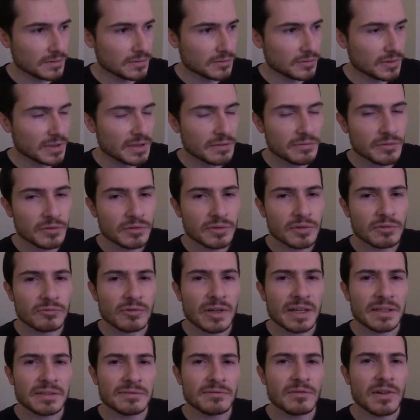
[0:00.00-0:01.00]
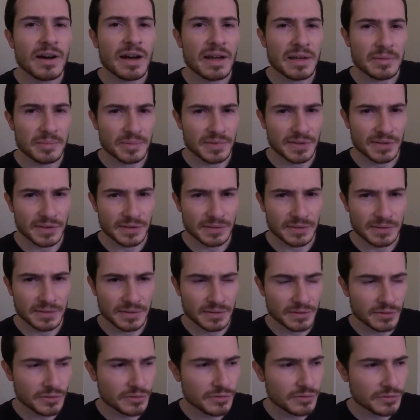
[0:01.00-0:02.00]
give you the right vibes,
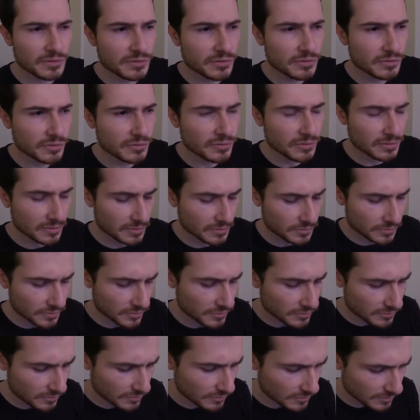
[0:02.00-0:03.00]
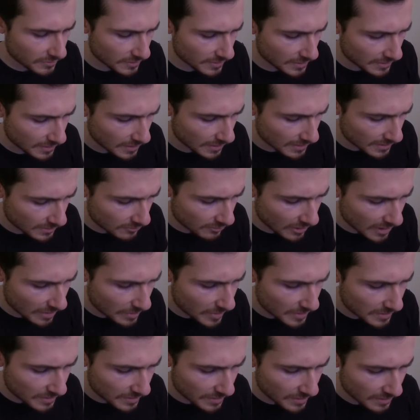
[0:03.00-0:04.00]
to
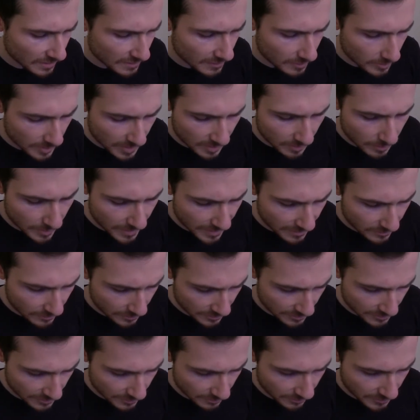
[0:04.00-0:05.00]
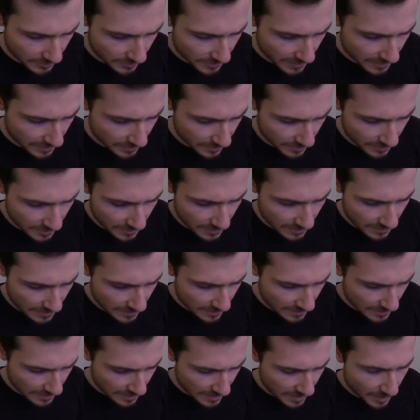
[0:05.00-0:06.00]
describe it a little bit better, so you can
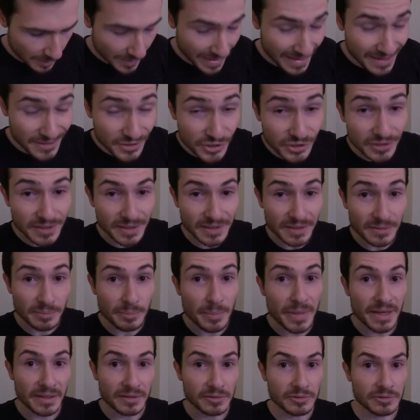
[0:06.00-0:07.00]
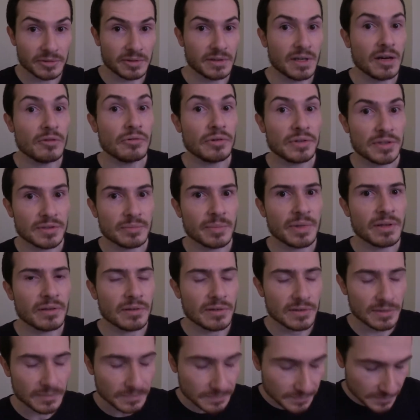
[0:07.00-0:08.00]
imagine it better how it
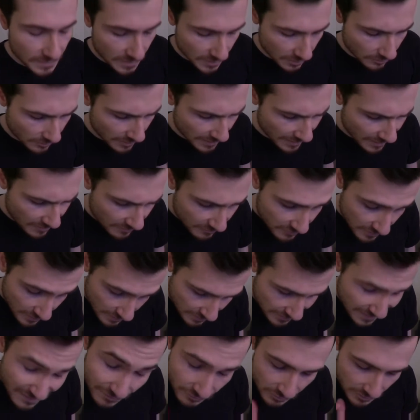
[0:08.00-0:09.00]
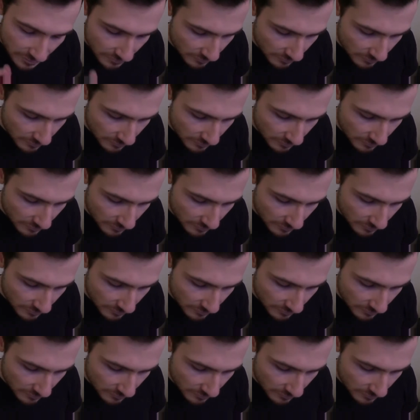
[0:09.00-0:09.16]
smells. So I have different